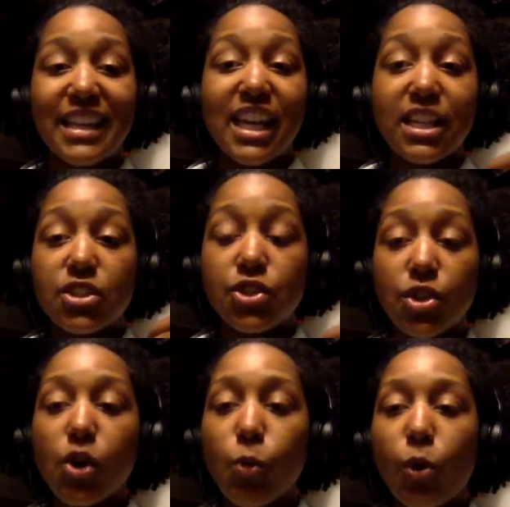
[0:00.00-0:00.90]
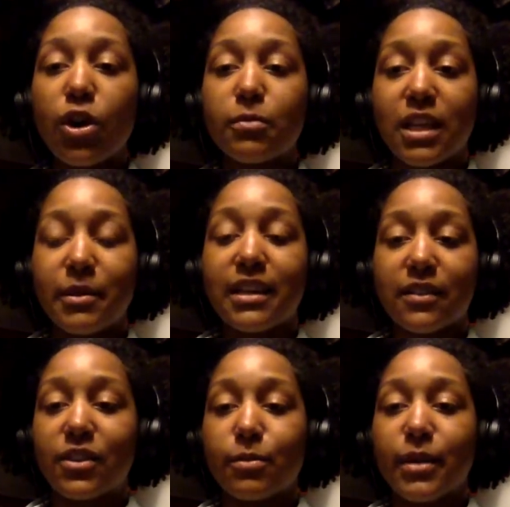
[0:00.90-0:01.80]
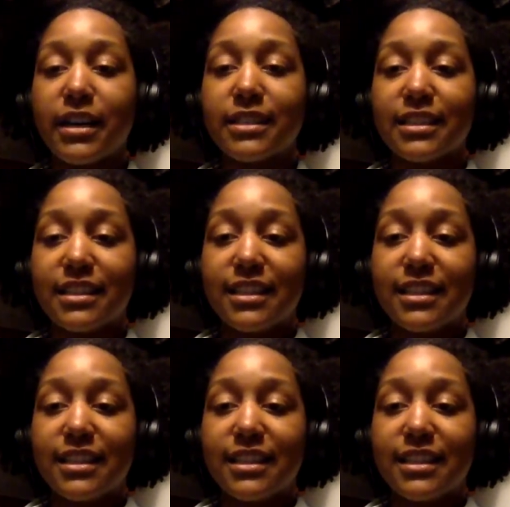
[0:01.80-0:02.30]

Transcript: It's so warm coming out of their body.